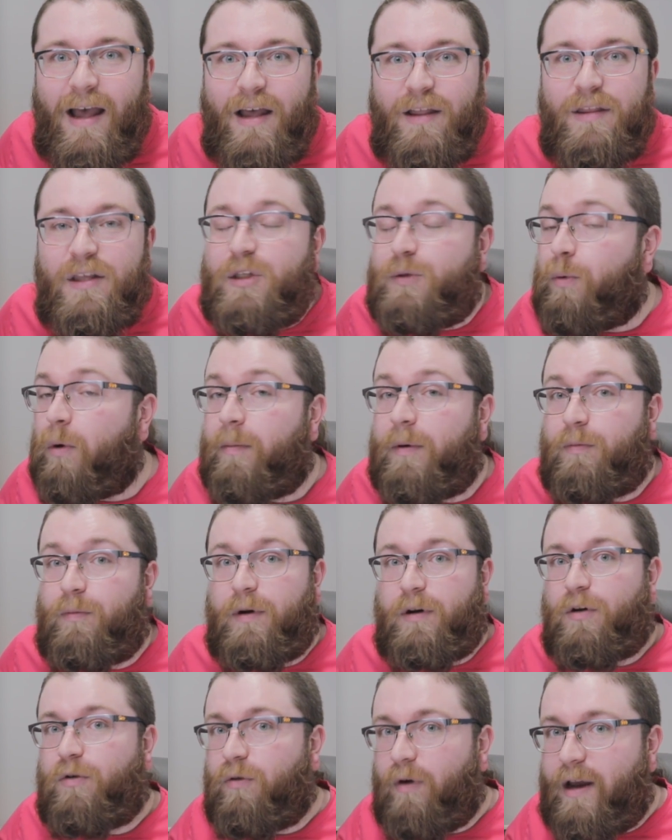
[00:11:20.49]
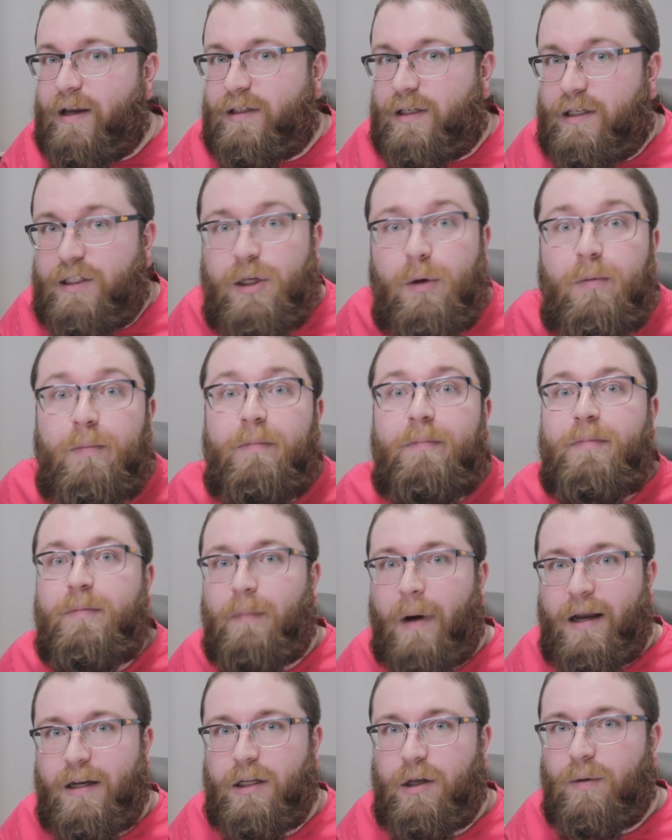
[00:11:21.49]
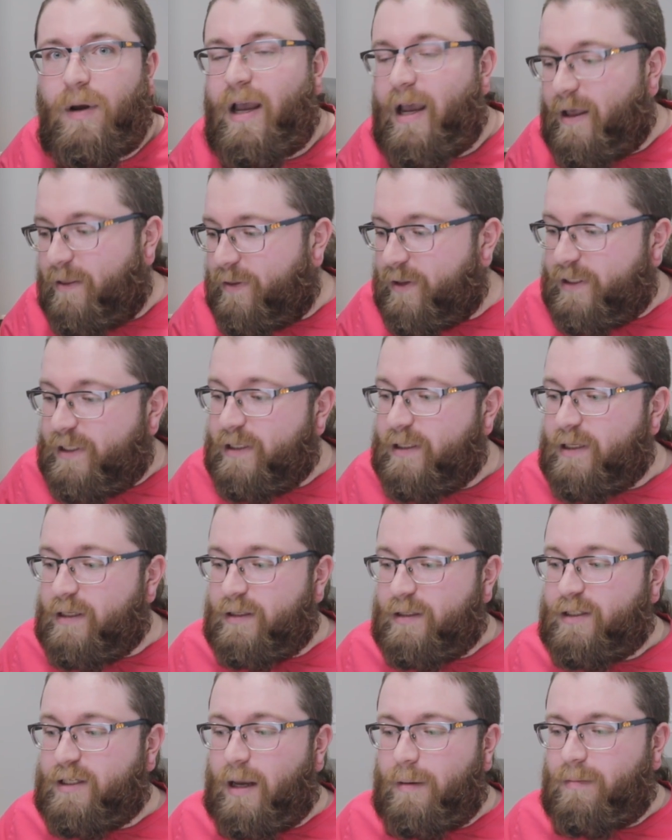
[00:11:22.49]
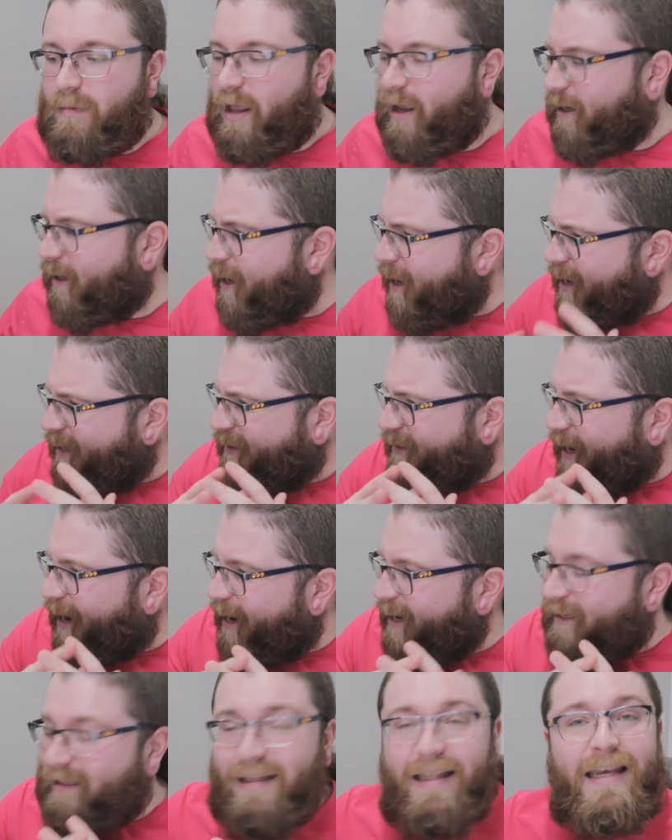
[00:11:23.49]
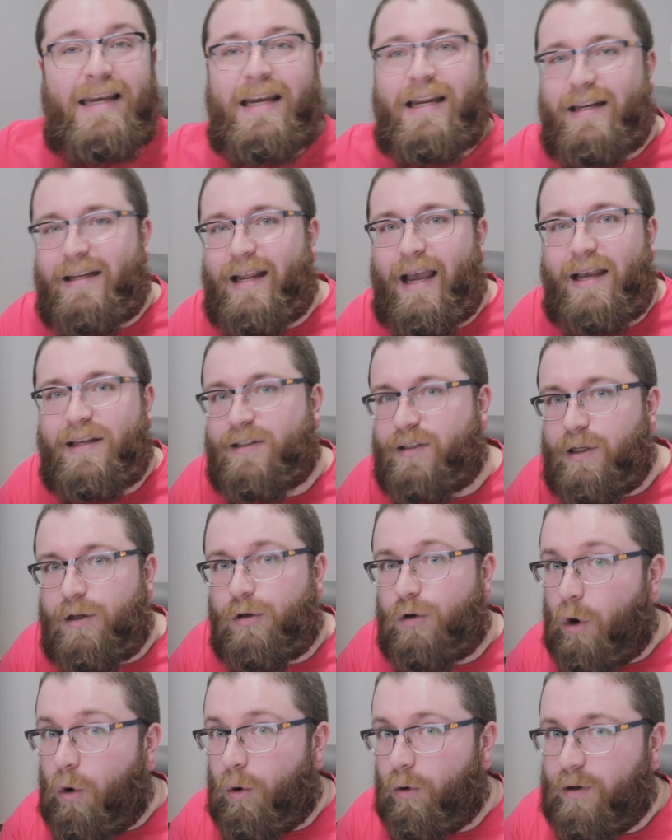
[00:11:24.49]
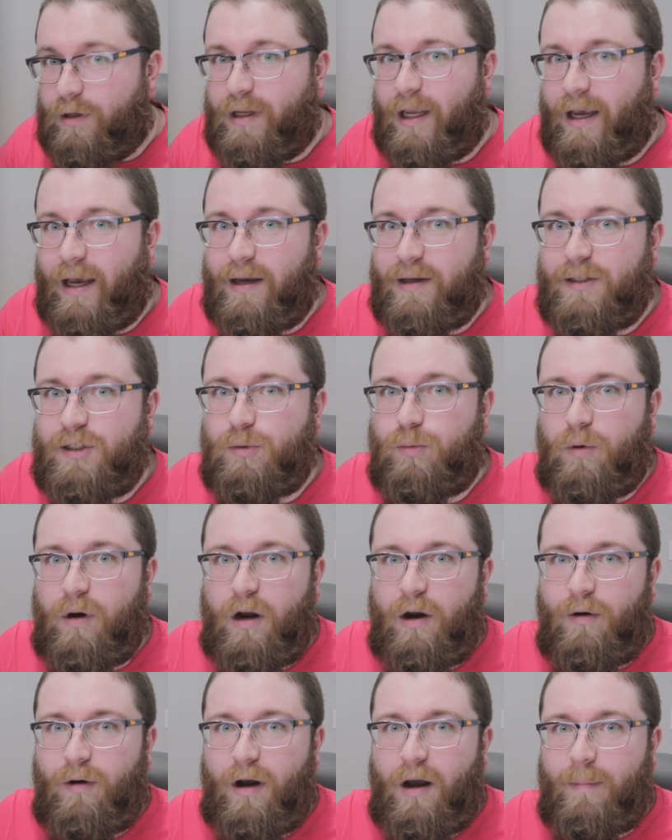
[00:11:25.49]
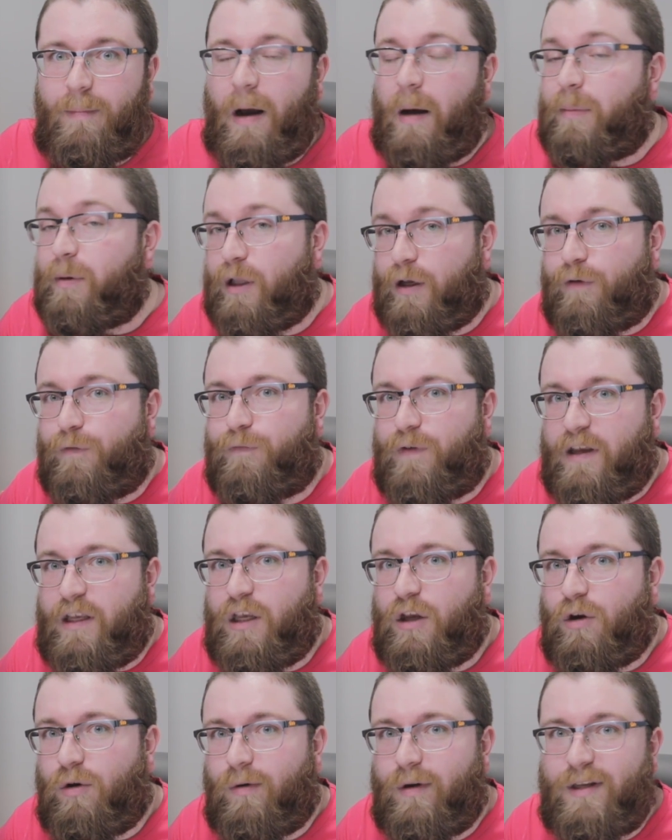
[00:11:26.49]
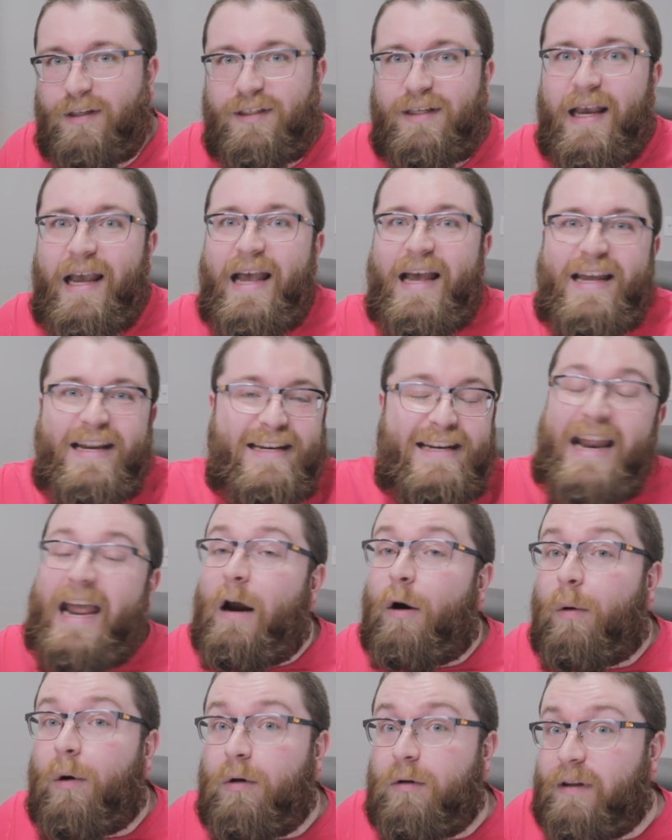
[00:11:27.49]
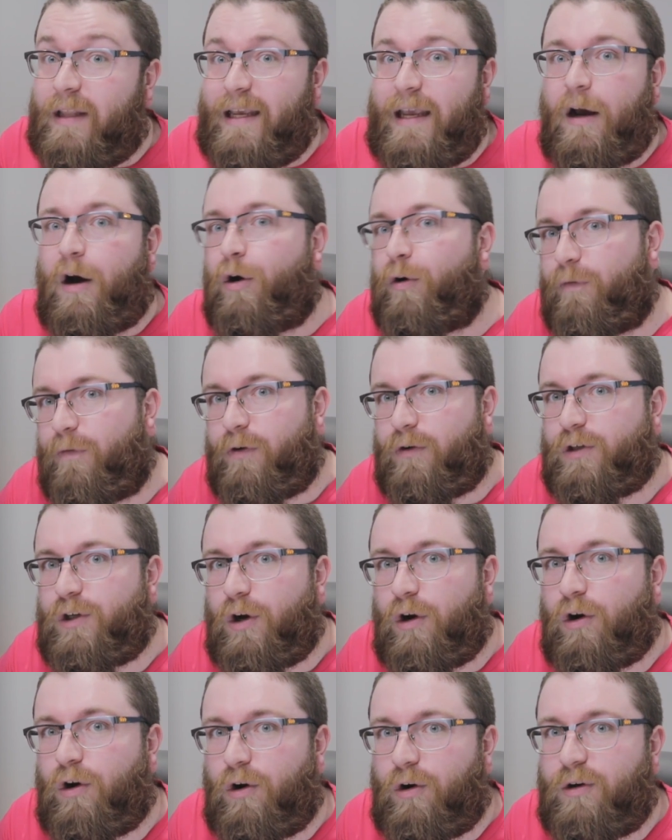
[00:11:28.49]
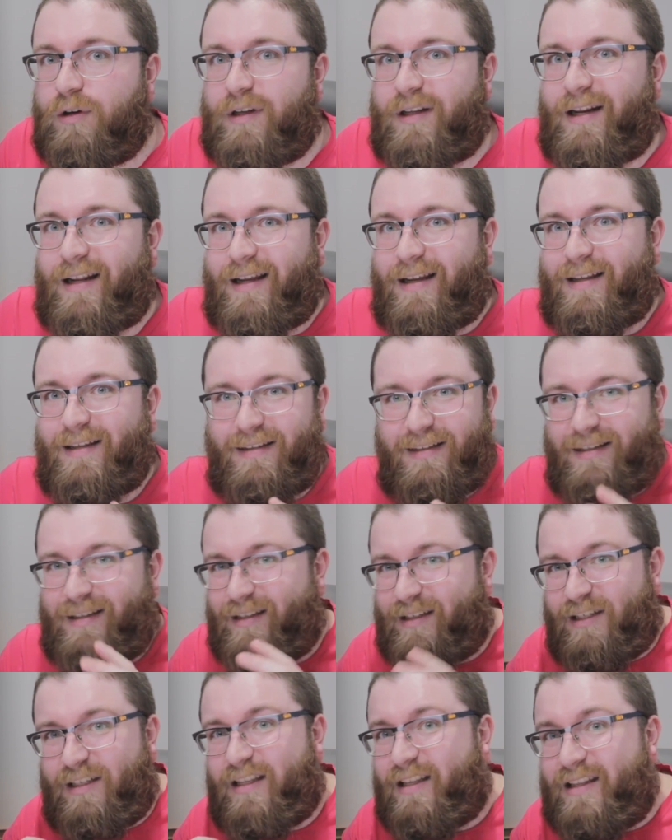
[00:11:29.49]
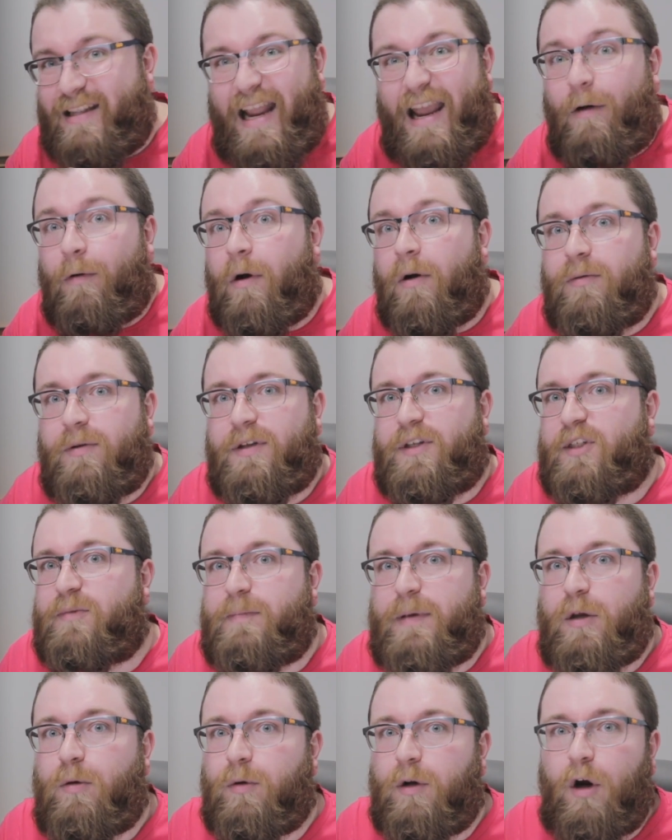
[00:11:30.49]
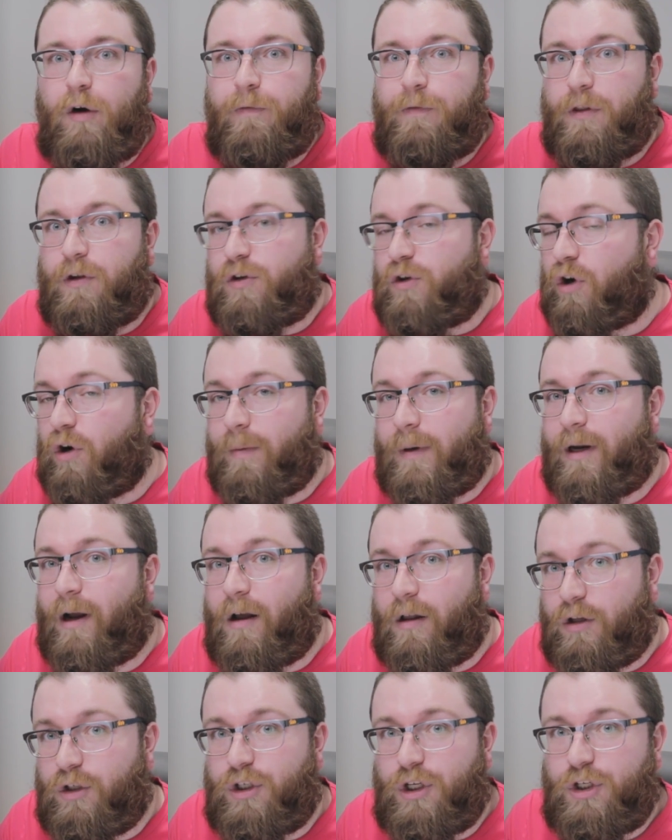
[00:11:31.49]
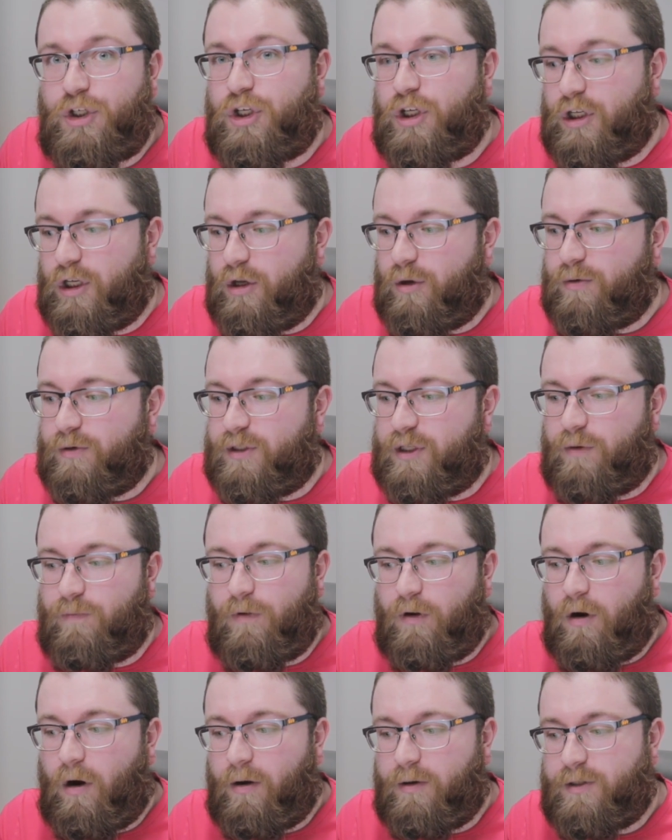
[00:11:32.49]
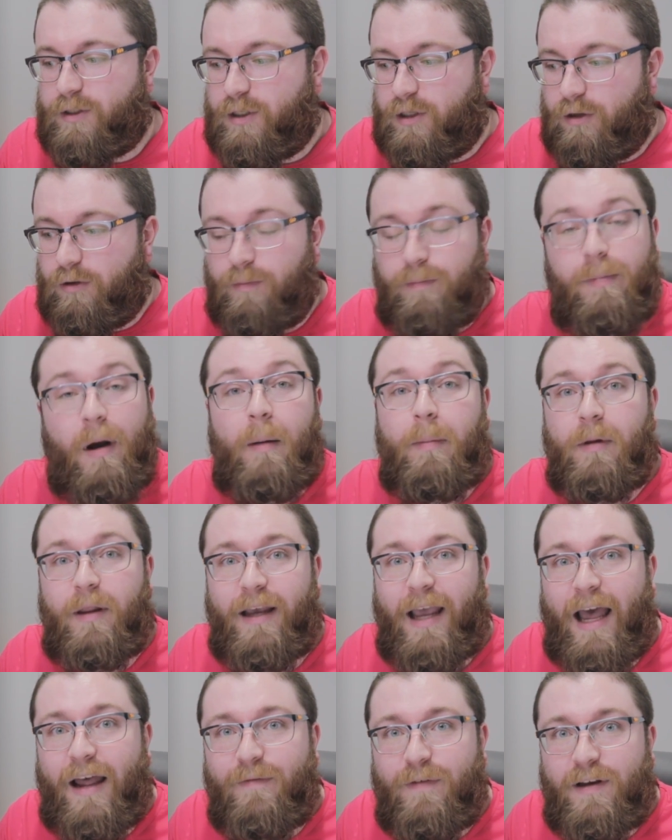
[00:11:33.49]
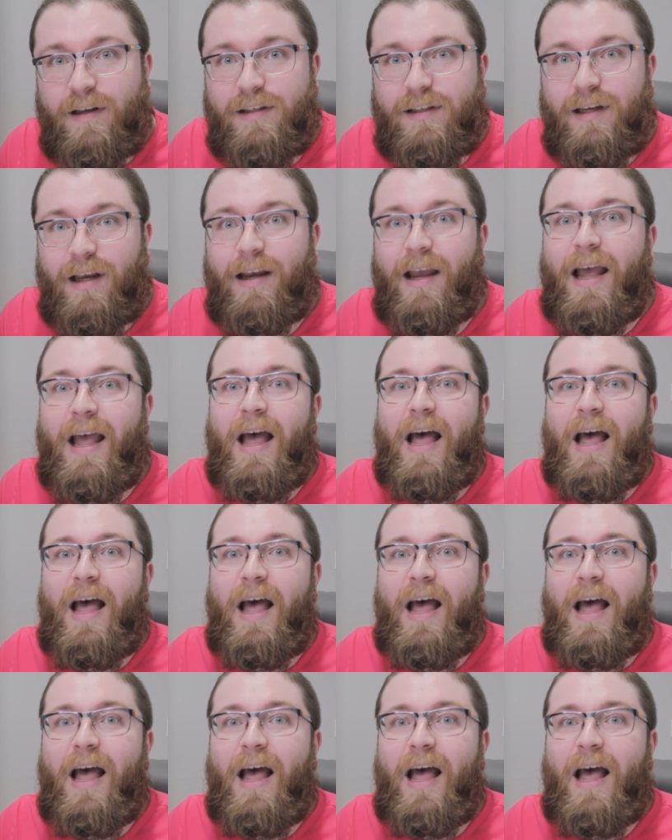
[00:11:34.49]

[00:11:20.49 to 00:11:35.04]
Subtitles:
This woman went crazy. So mind you, this isn't some like tightly contested court case where a public figure is narrowly overturned in a narrow dispute over the terminology she used in regards to public advocacy.